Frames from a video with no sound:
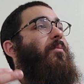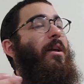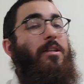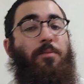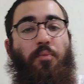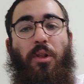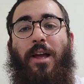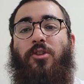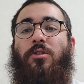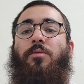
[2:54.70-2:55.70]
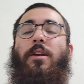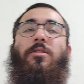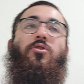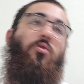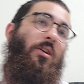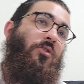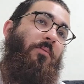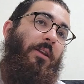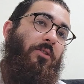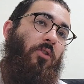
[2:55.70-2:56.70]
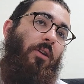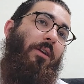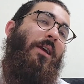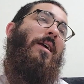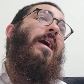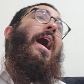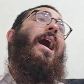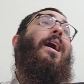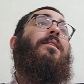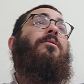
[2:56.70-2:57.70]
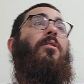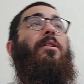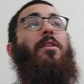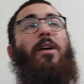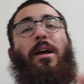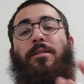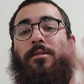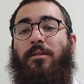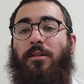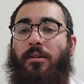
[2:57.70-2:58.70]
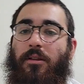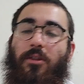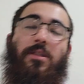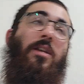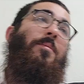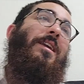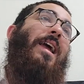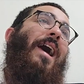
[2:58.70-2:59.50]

a tremendous pleasure, tremendous joy, tremendous good. And on the other hand, there's going to be